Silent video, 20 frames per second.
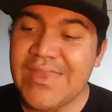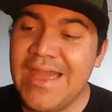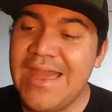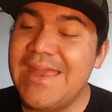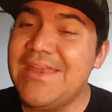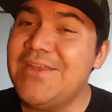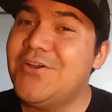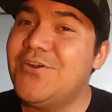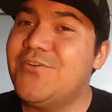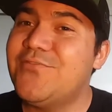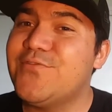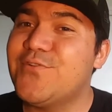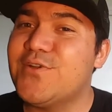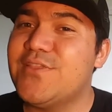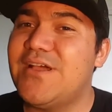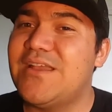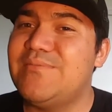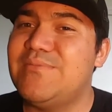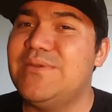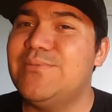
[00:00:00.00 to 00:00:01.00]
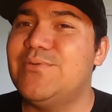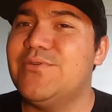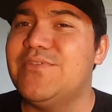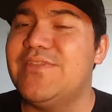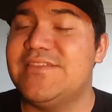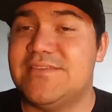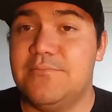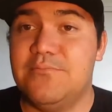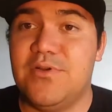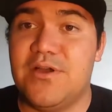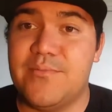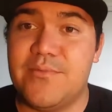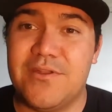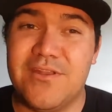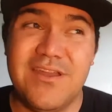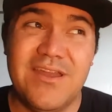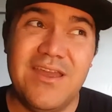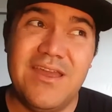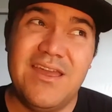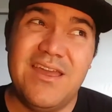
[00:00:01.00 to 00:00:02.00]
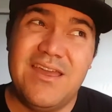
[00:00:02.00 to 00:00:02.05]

I know for a lot of people that's a bummer.